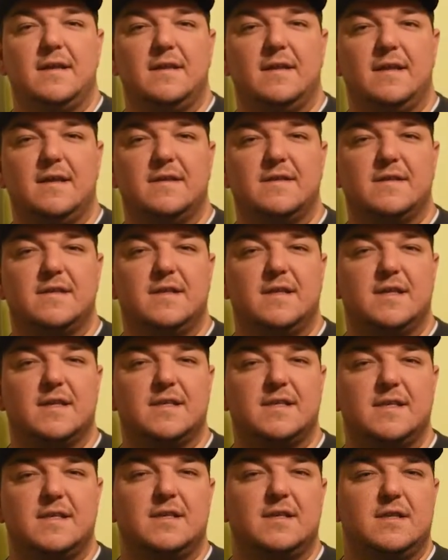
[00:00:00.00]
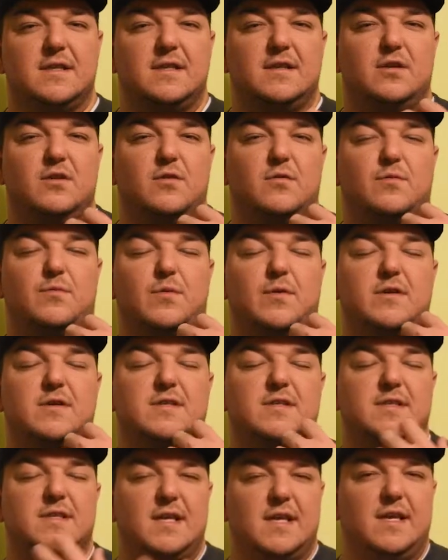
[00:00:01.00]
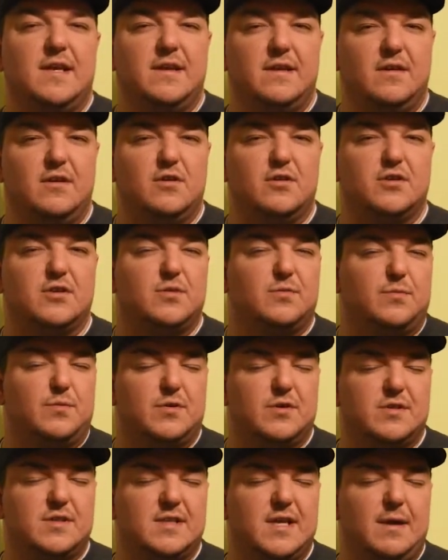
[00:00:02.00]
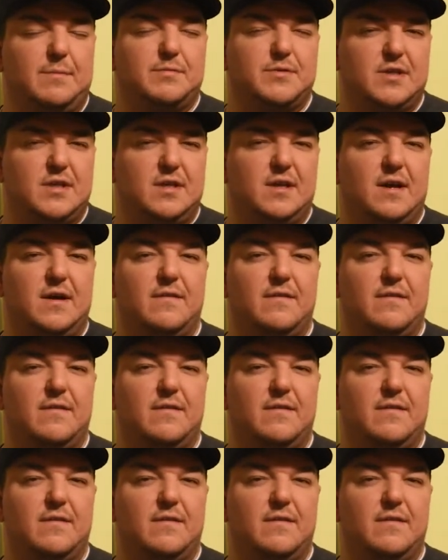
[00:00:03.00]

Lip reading: This is your perception